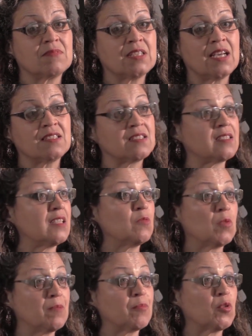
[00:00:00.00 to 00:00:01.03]
Dad said,
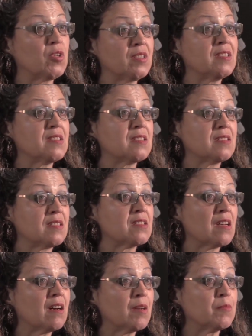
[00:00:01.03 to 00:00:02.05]
well, probably this is the
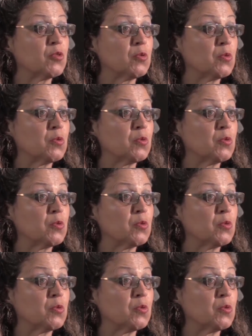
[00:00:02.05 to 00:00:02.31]
time to